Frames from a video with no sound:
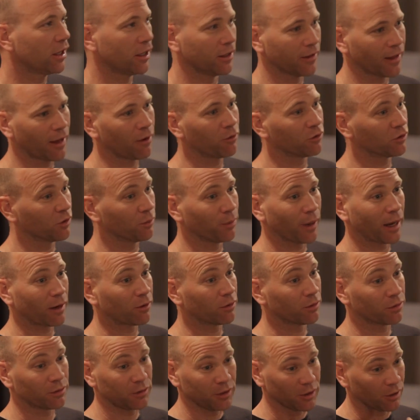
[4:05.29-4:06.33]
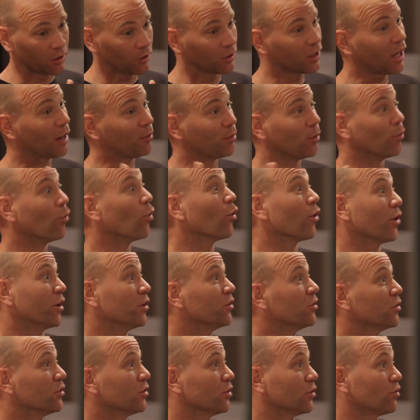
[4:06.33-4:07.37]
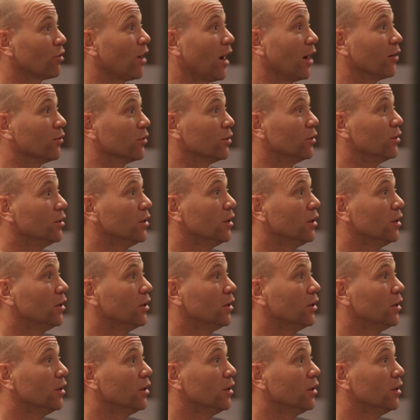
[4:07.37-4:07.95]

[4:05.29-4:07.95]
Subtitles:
and that was a bike with, you know, a couple more inches of travel.